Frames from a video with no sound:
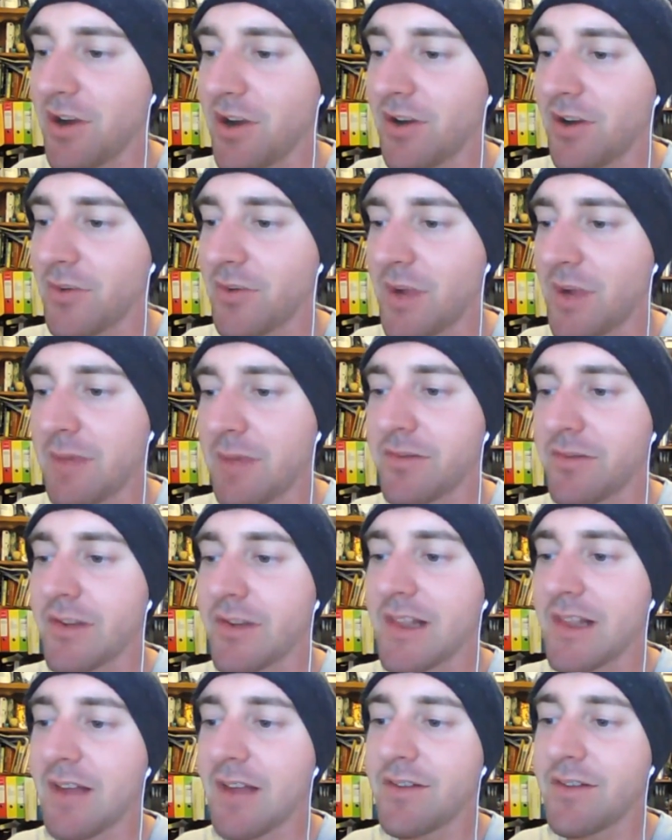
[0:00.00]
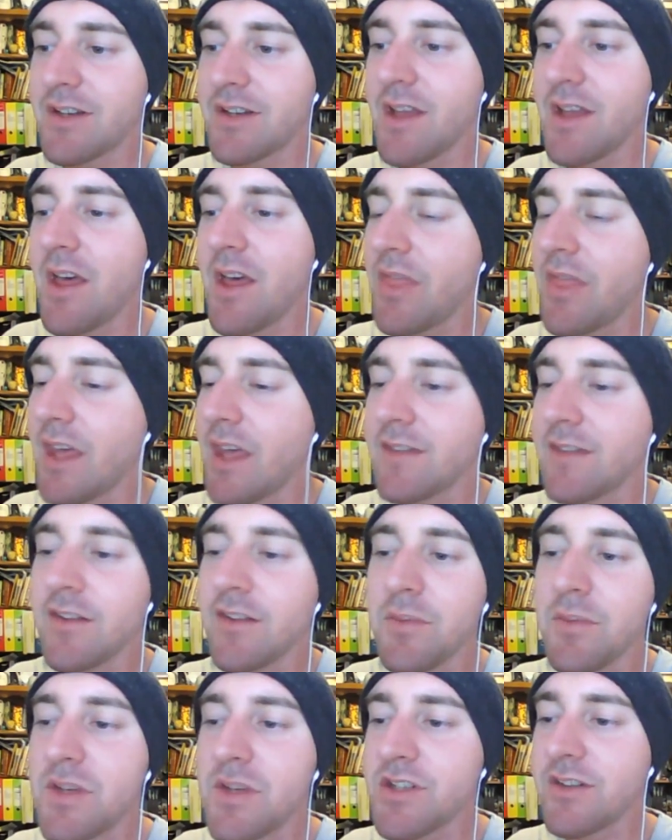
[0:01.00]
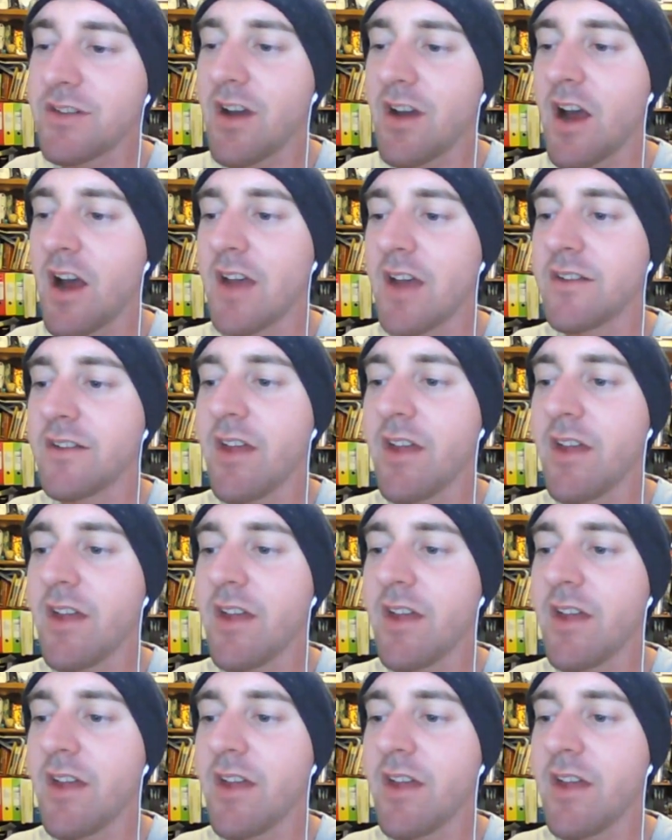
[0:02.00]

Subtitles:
We absolutely love it. Thanks for your pictures, guys.